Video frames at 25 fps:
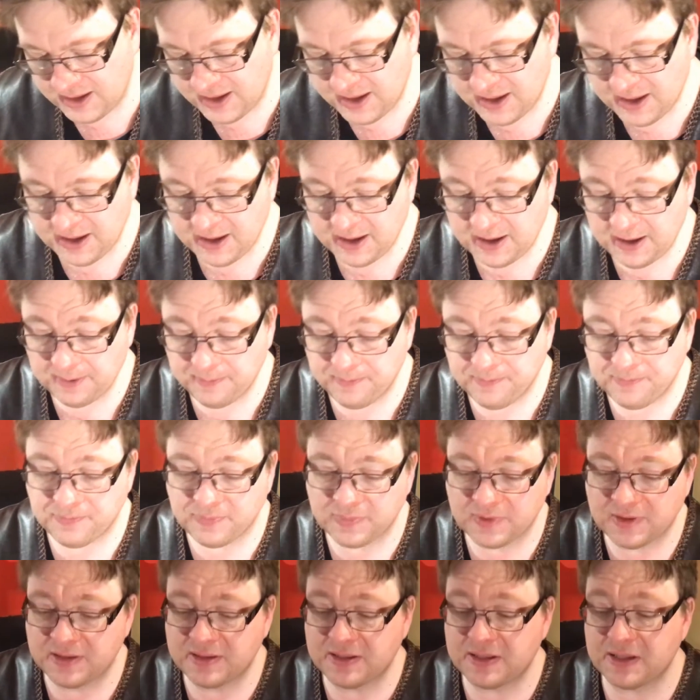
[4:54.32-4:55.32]

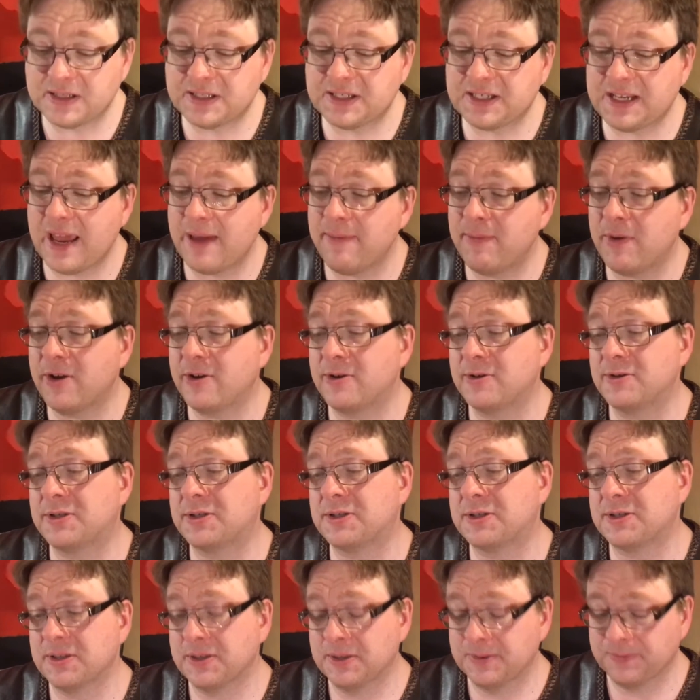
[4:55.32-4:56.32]
The same
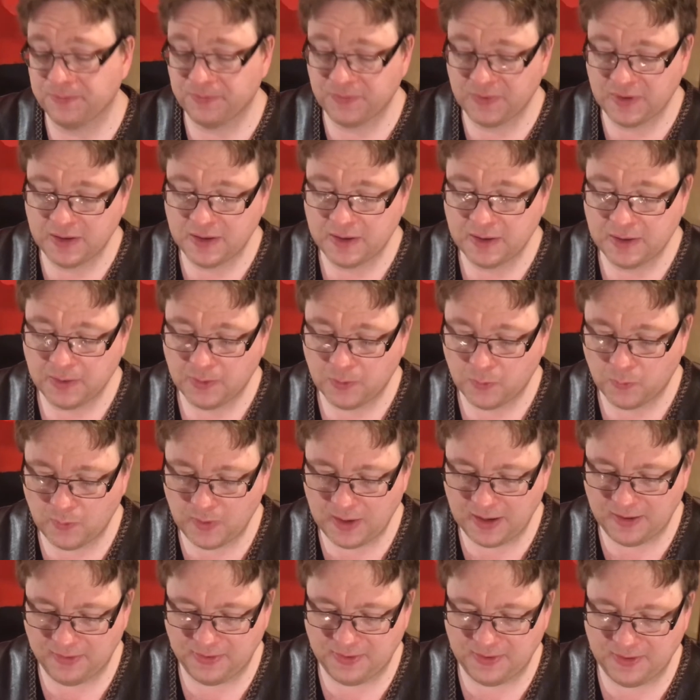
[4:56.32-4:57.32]
goes
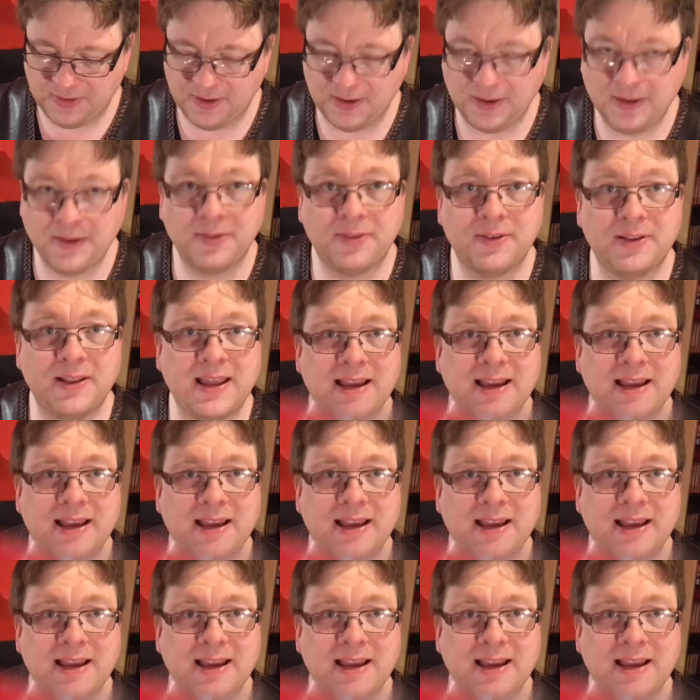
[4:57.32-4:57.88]
with the